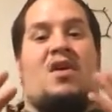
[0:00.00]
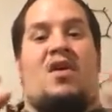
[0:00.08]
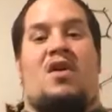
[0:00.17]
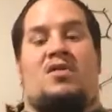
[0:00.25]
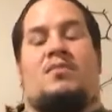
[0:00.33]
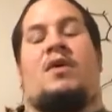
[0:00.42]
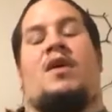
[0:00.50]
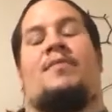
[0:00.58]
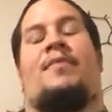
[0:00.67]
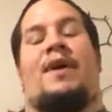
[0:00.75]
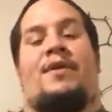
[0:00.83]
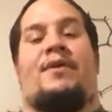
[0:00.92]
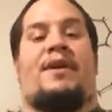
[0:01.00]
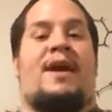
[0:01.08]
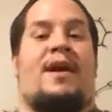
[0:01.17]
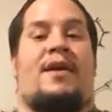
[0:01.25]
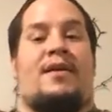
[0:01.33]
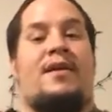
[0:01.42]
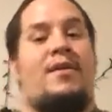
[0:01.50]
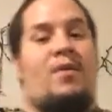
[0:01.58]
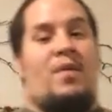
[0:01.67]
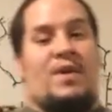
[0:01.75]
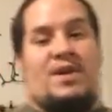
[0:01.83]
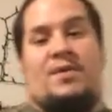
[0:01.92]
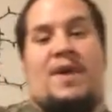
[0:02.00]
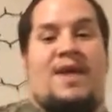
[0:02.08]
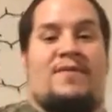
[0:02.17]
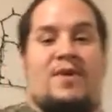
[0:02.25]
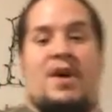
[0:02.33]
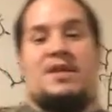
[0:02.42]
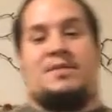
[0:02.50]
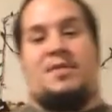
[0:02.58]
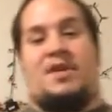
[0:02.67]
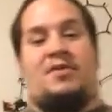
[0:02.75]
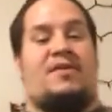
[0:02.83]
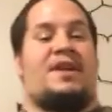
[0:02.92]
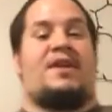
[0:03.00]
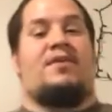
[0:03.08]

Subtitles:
all around better care when you have your husbandry